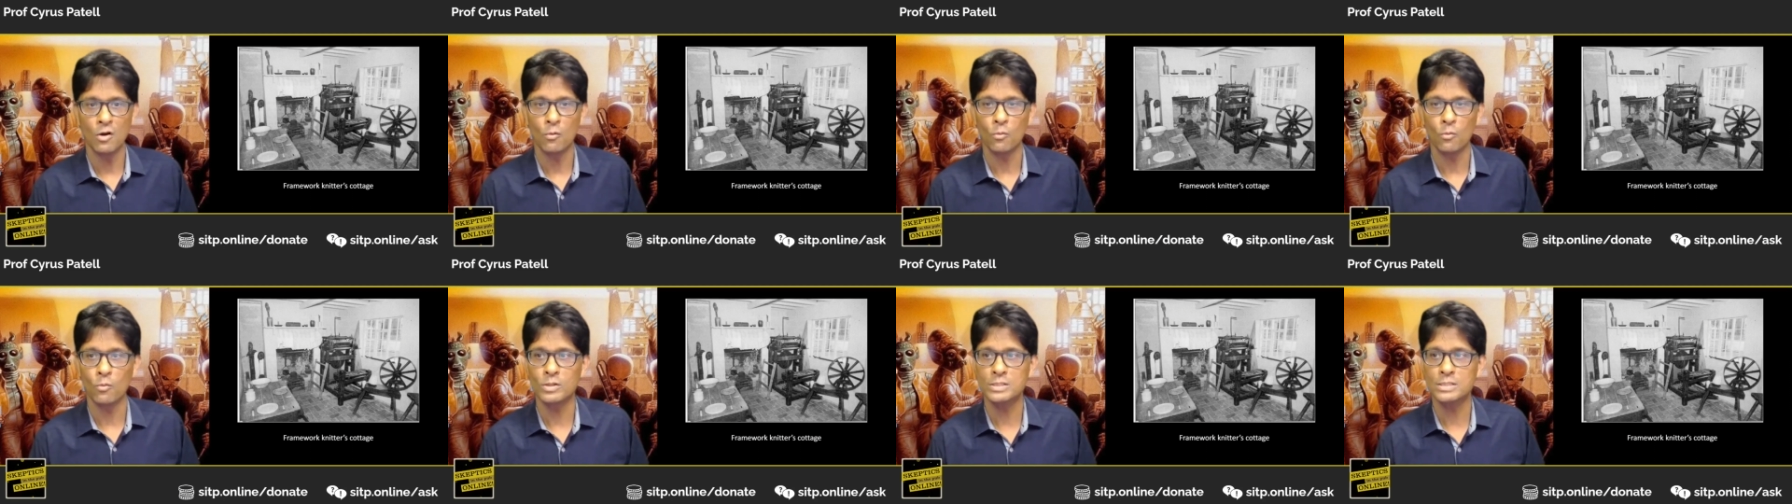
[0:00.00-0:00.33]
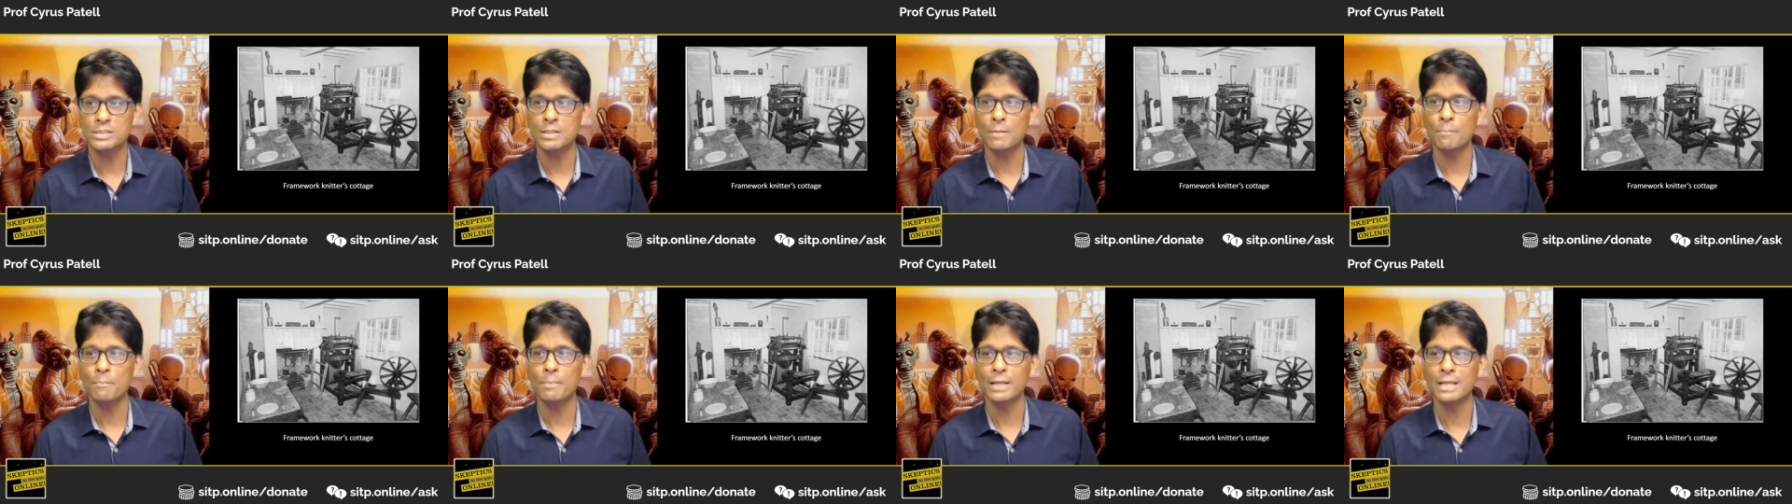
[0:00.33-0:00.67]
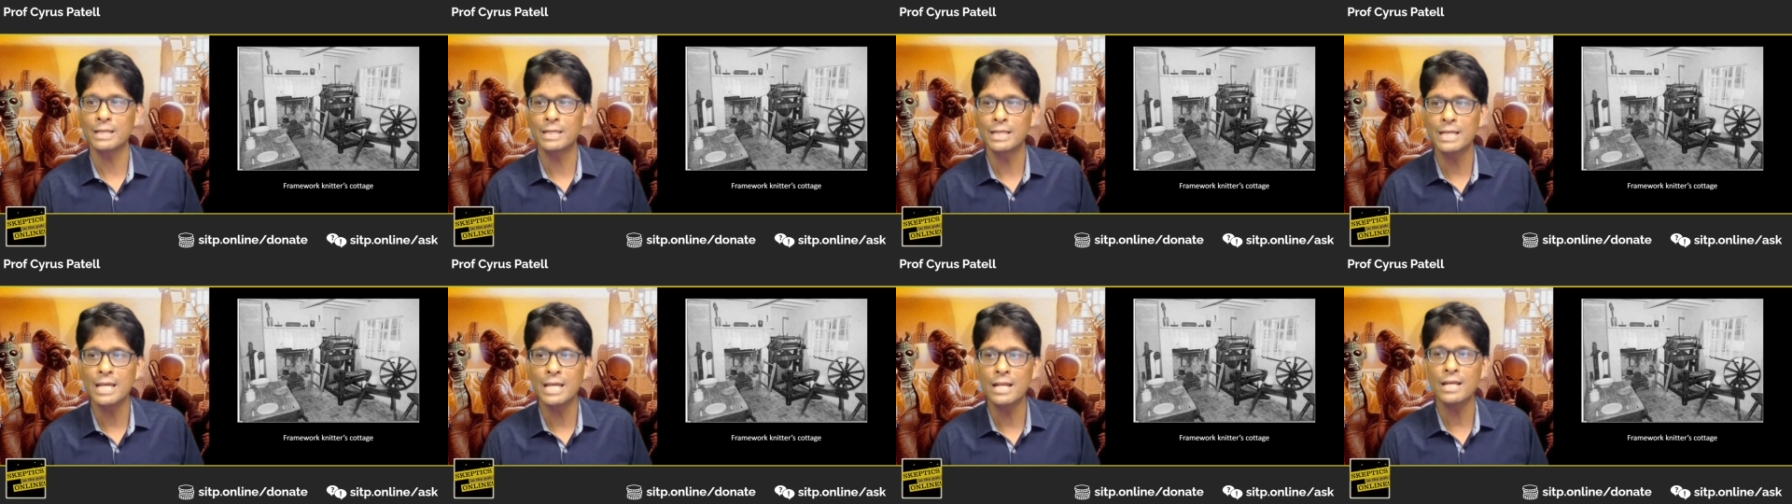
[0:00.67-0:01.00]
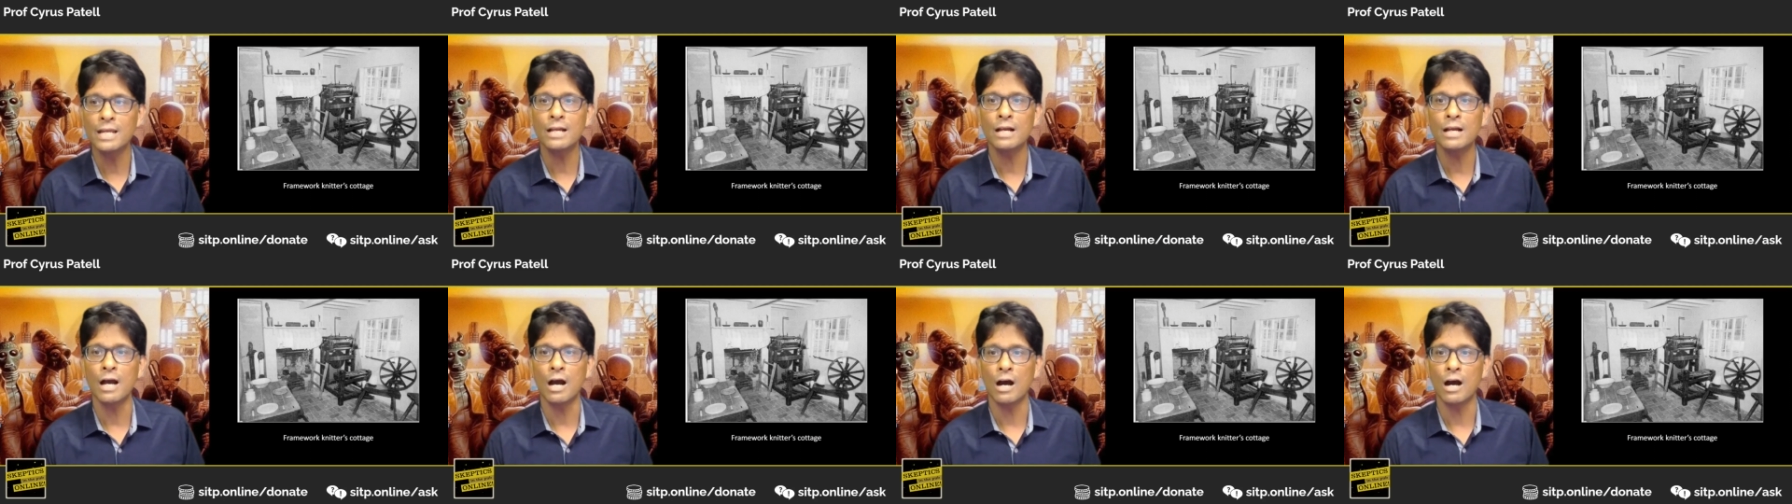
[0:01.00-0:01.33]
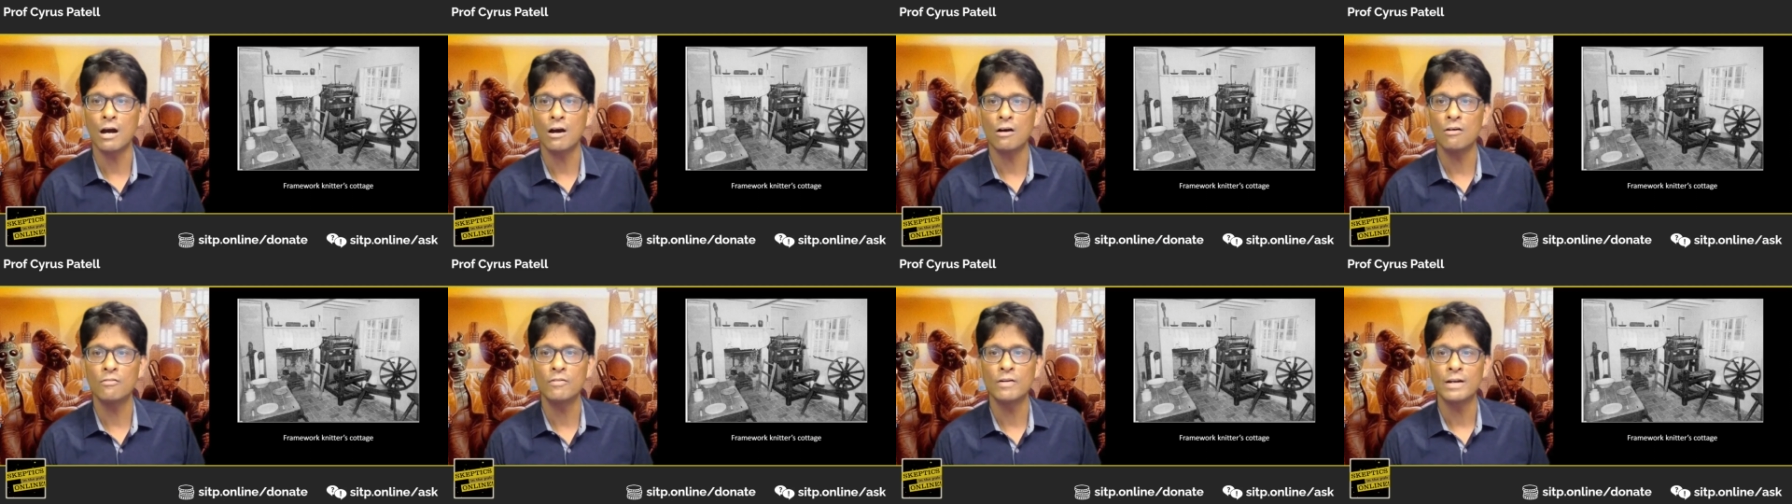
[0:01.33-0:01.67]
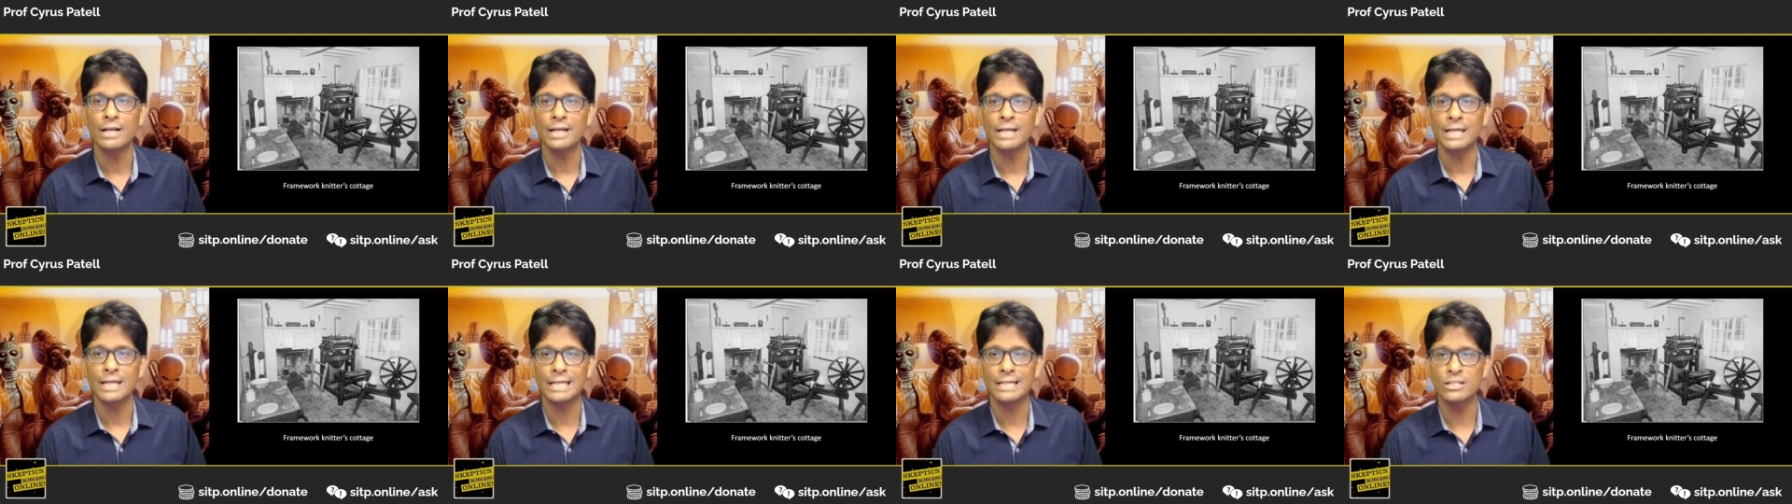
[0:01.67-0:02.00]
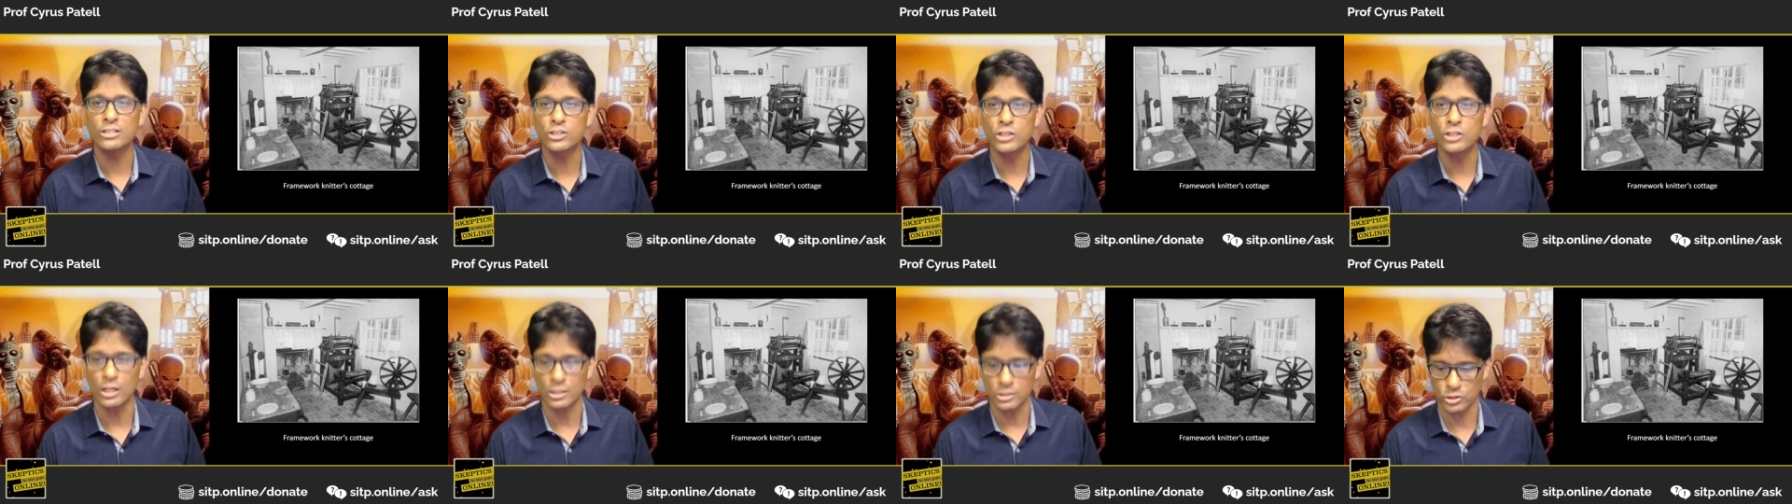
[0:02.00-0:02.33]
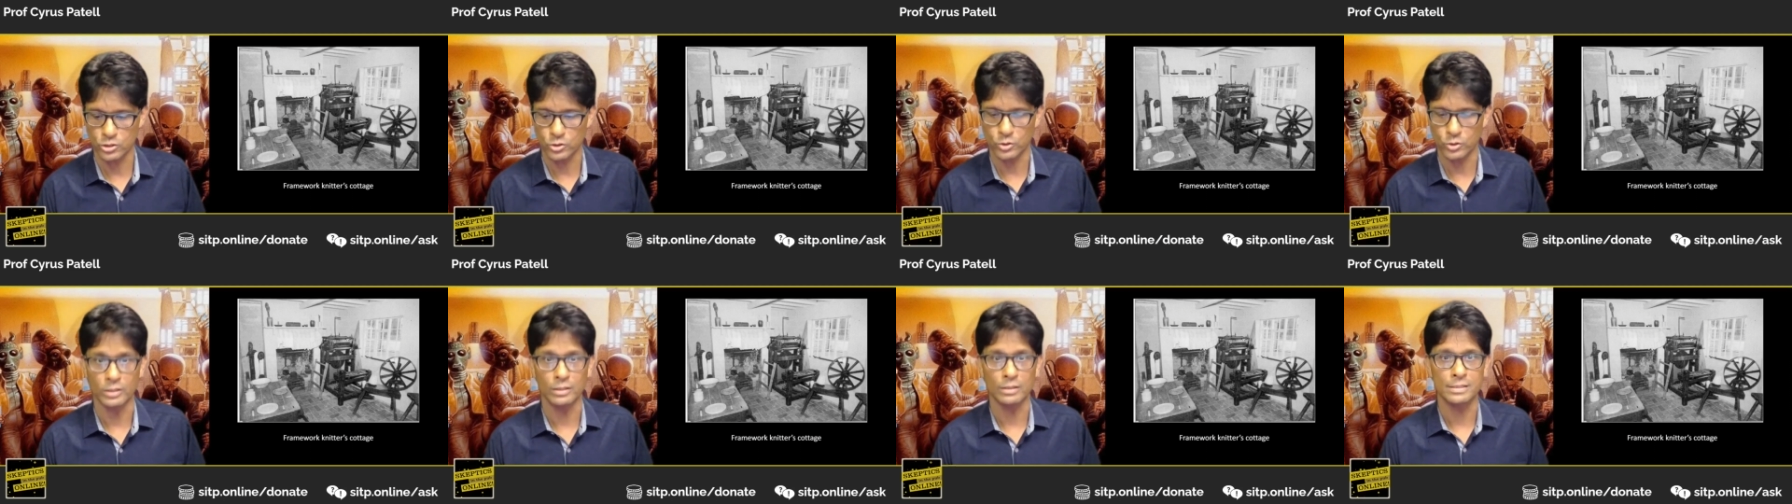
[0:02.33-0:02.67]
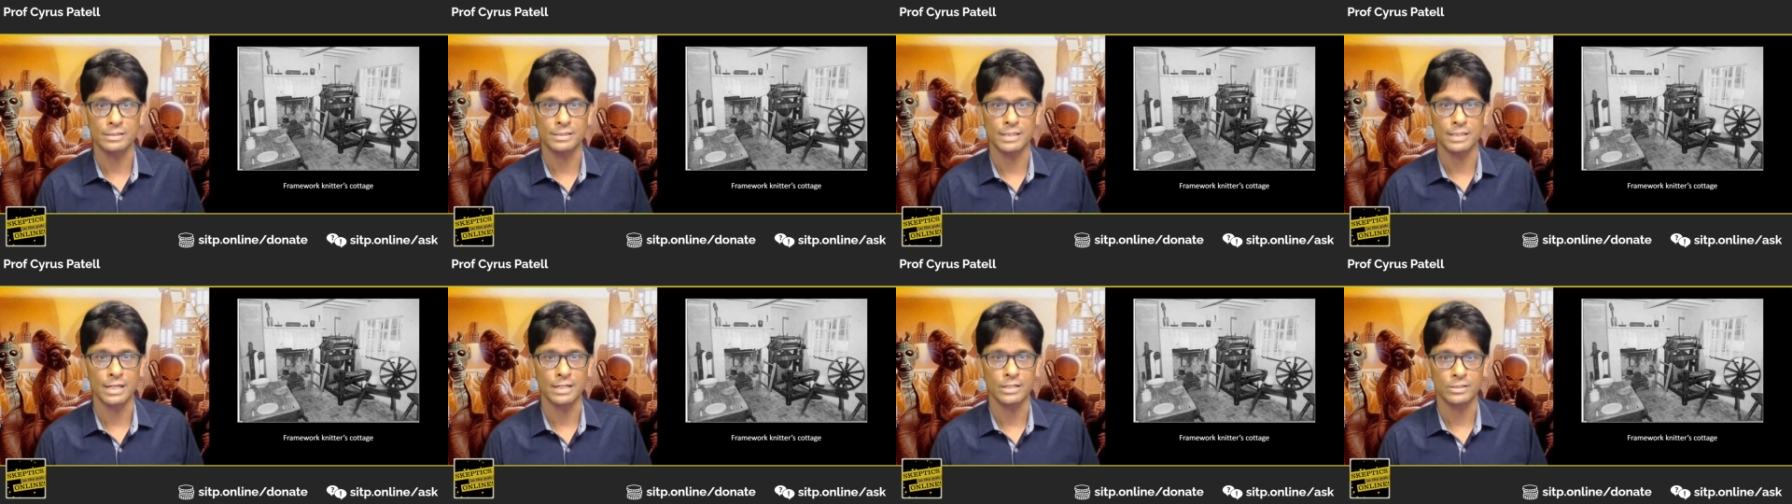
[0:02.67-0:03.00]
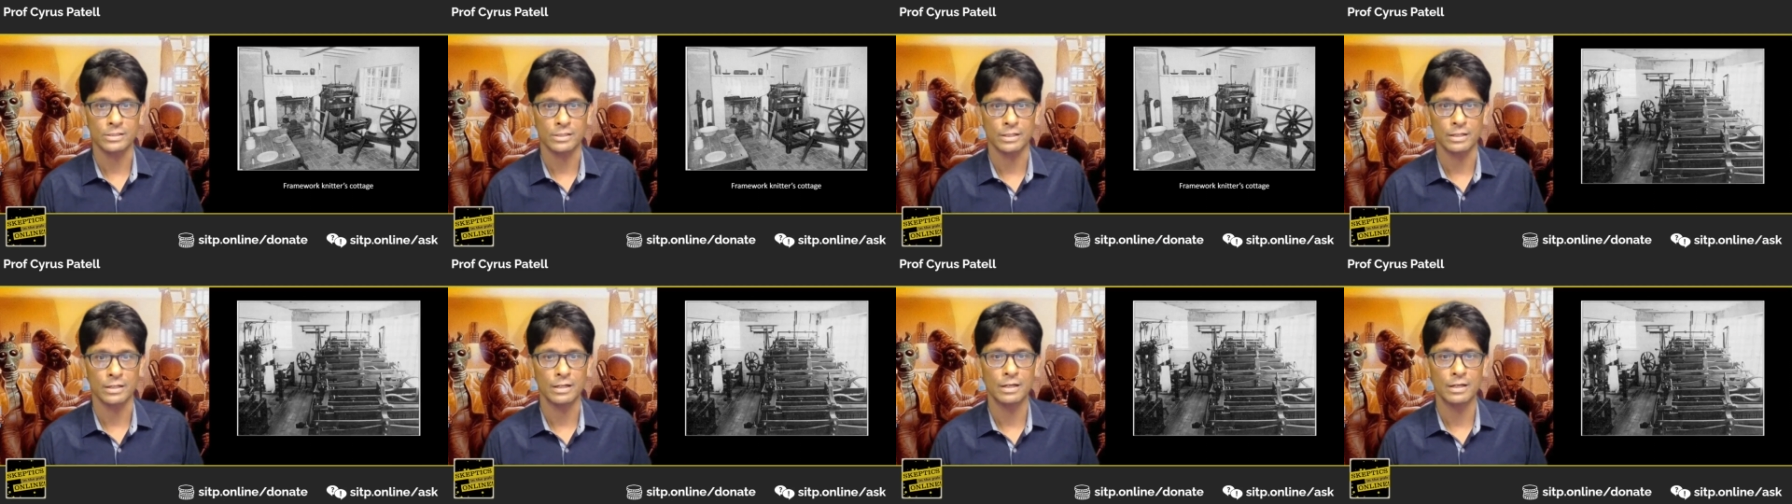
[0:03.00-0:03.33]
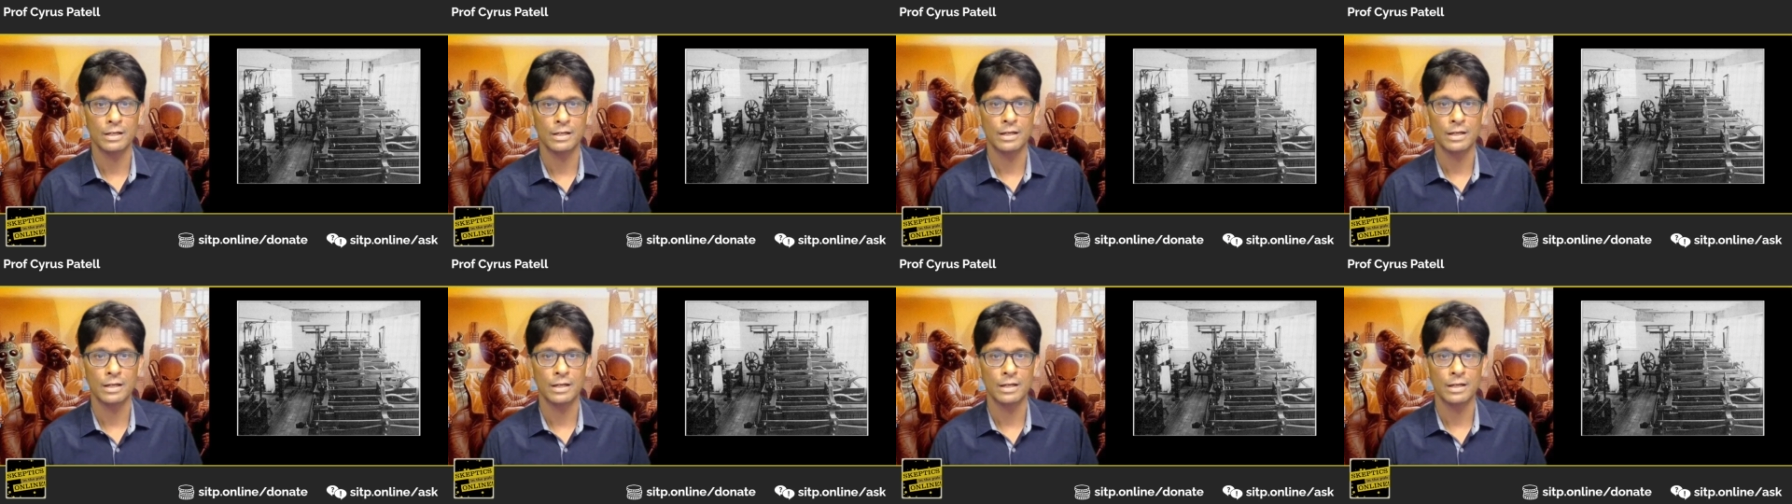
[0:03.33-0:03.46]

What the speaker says: was the beginning of industrialization